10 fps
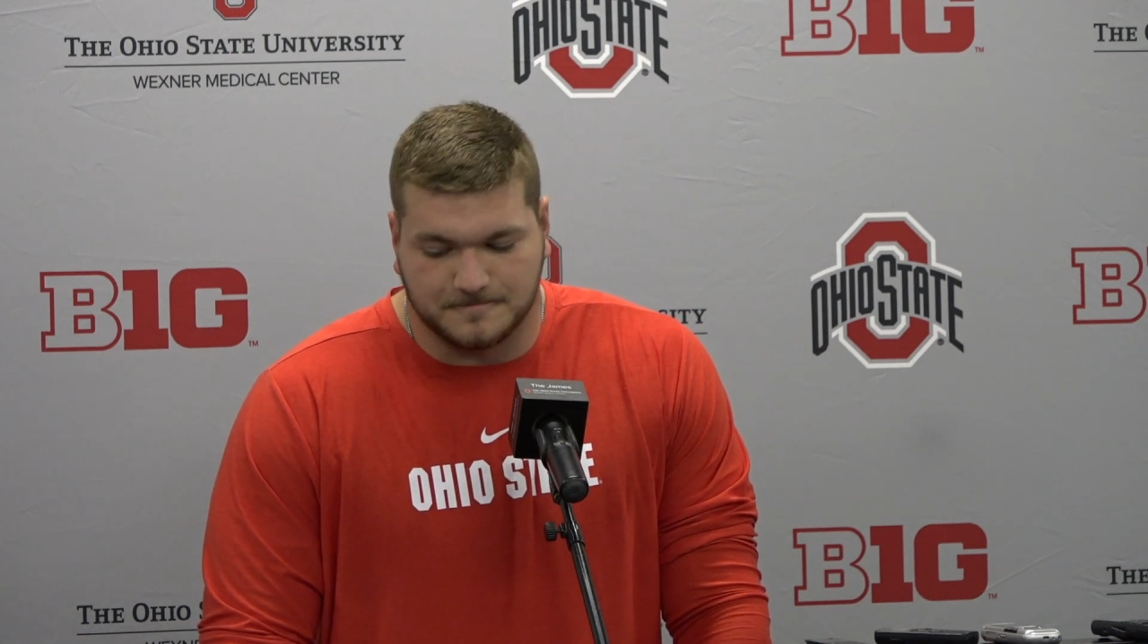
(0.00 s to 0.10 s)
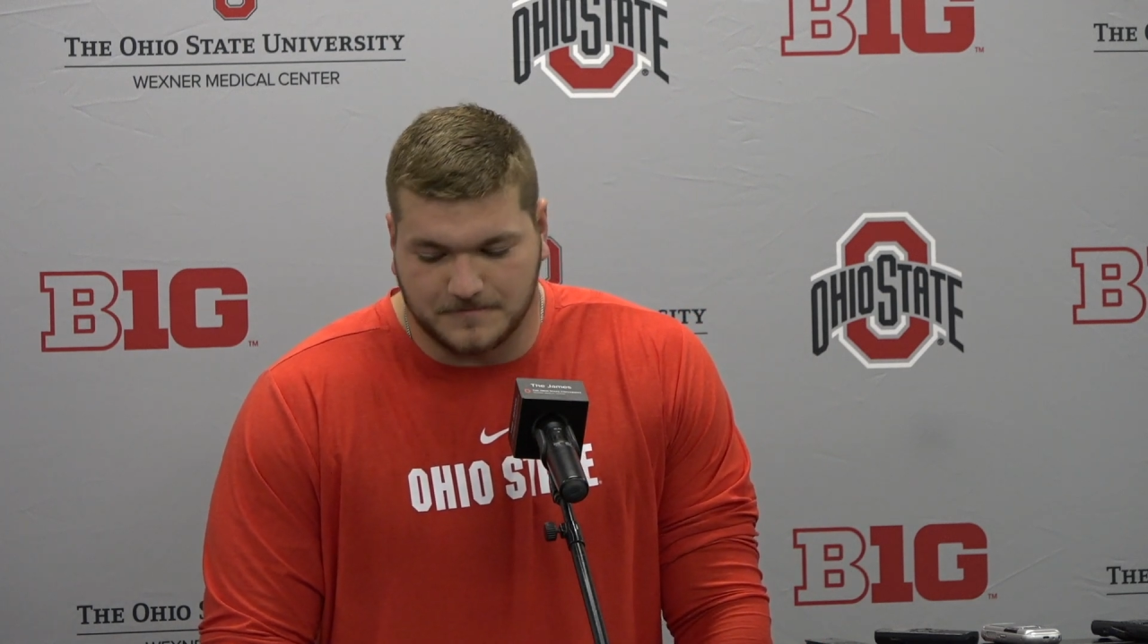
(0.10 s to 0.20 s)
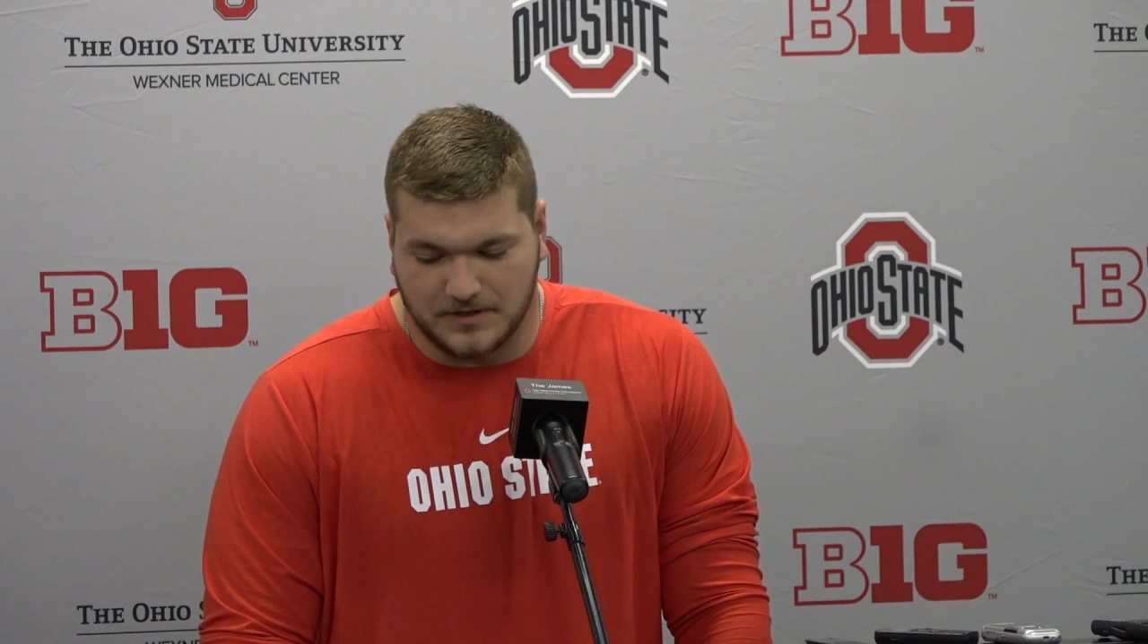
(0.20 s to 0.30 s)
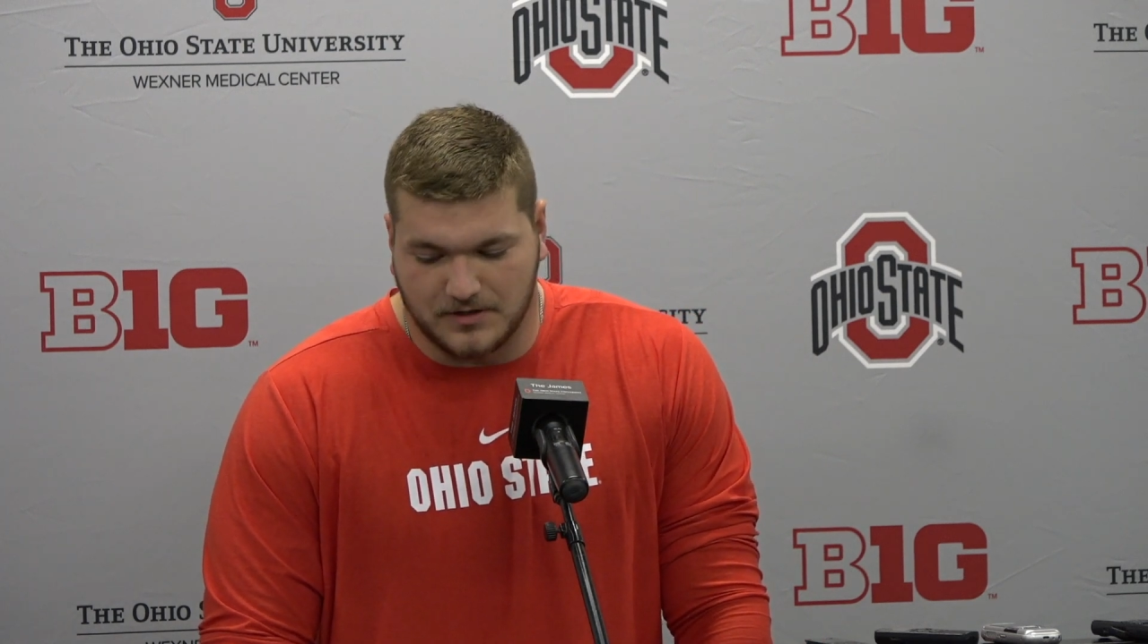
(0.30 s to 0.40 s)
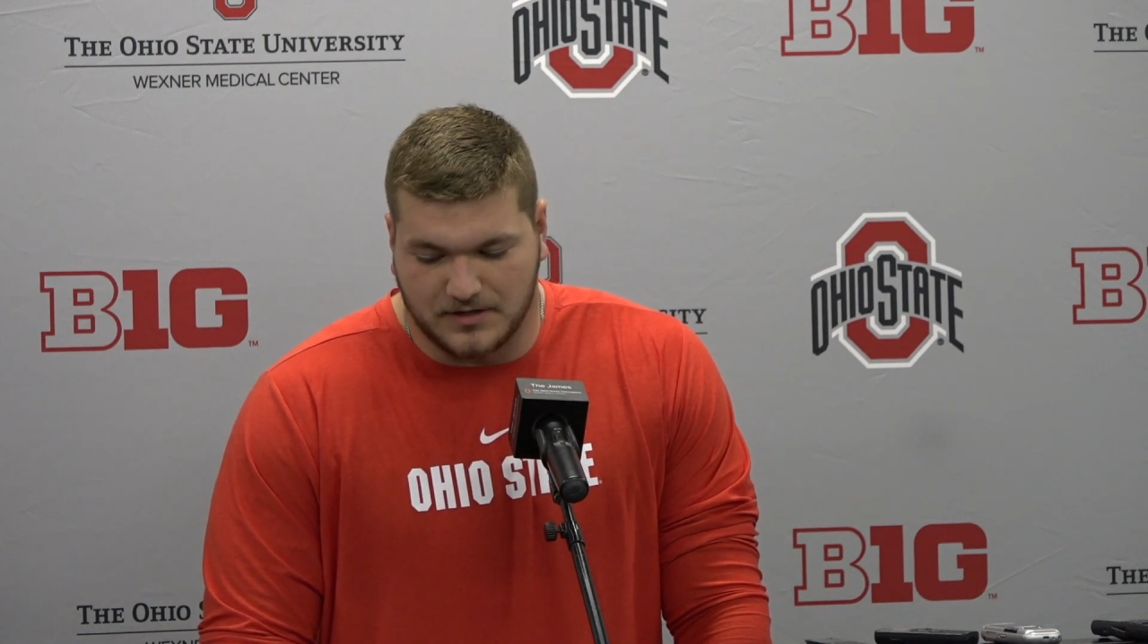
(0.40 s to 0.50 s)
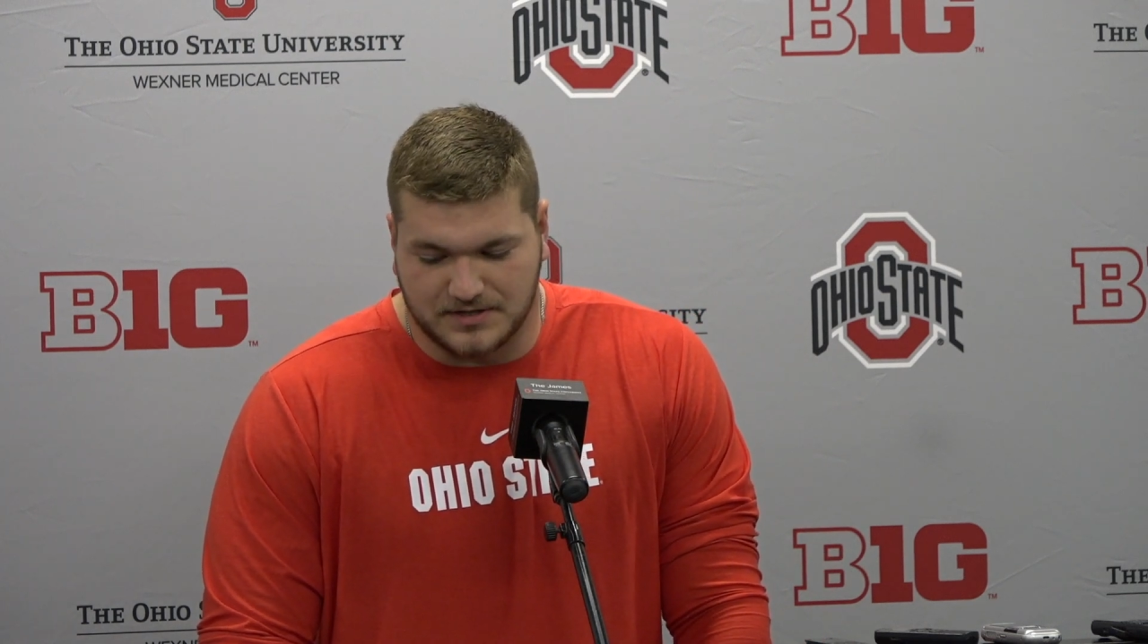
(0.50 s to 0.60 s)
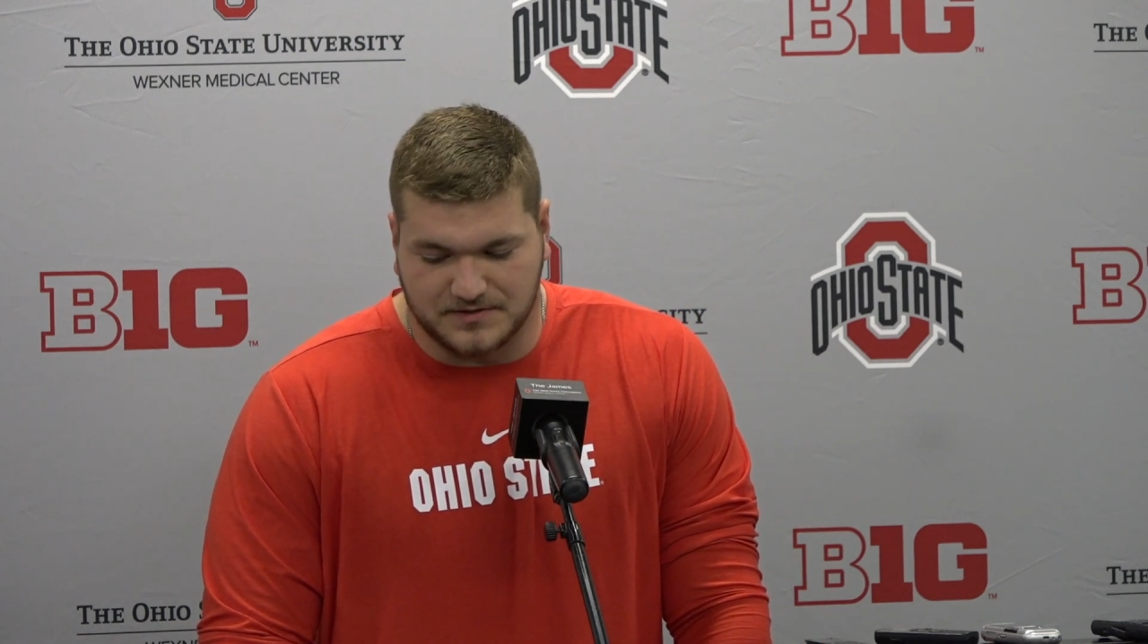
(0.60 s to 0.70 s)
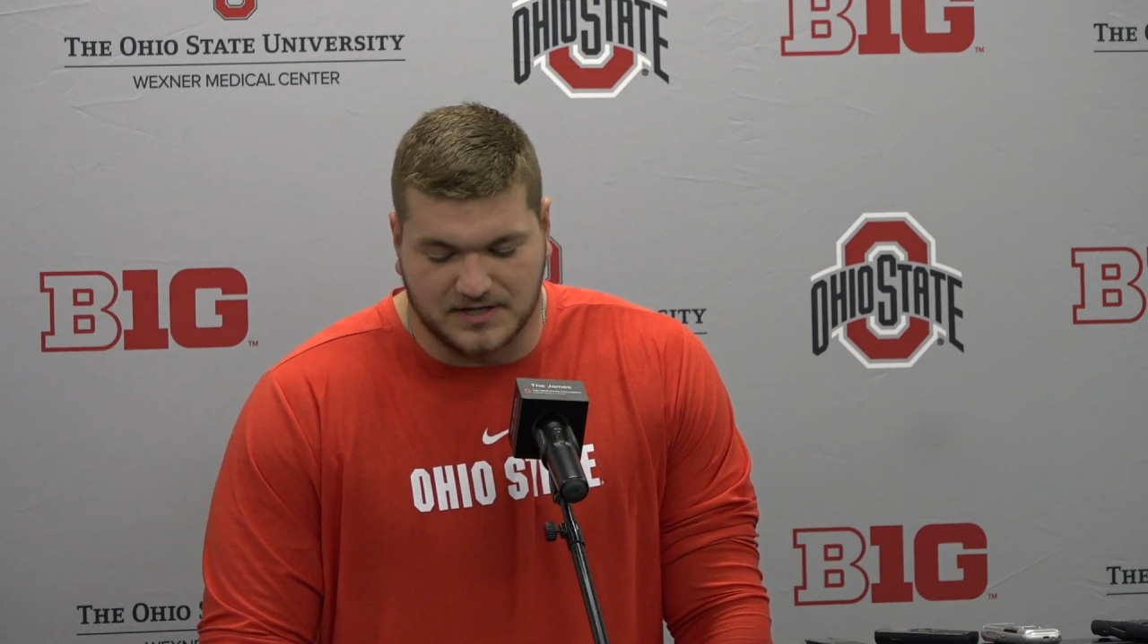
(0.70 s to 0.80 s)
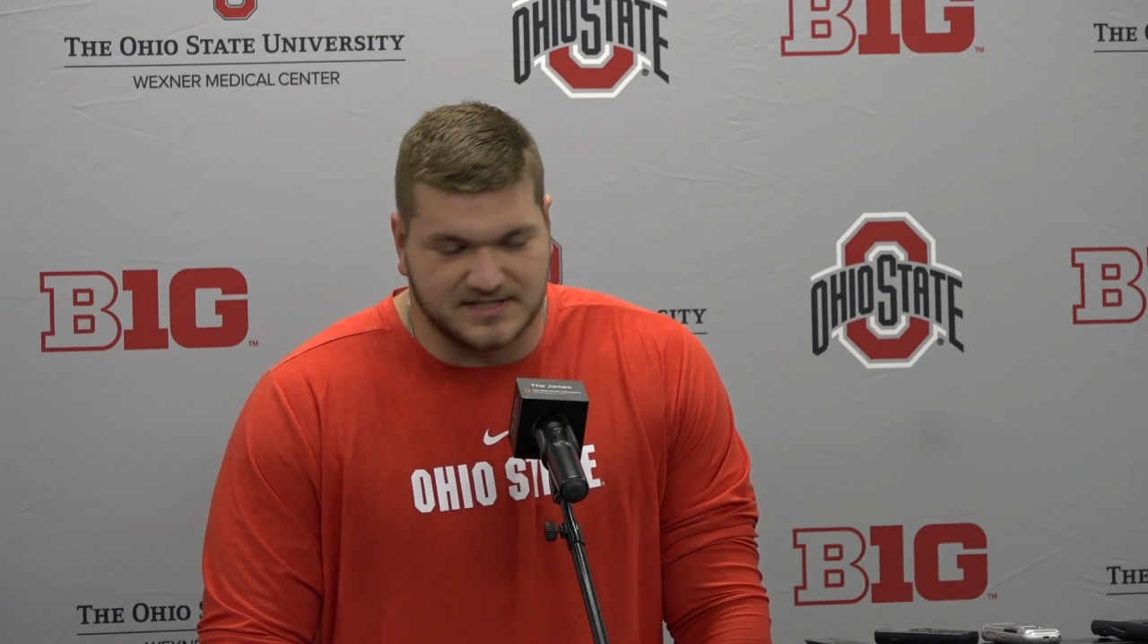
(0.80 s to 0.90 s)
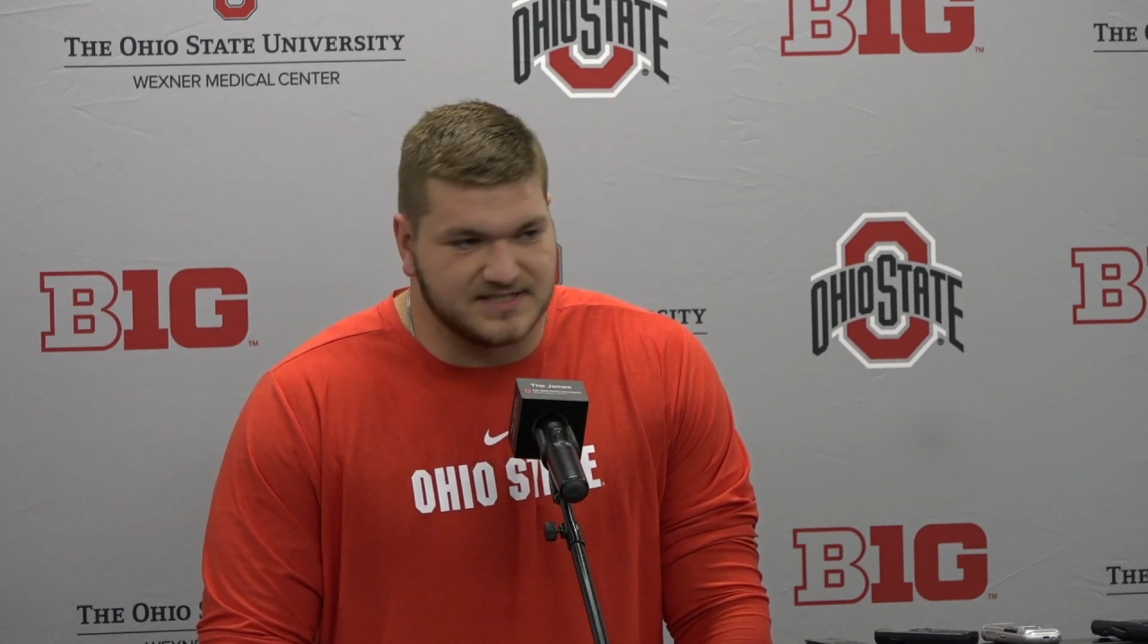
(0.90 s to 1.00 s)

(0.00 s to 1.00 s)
You know, that trust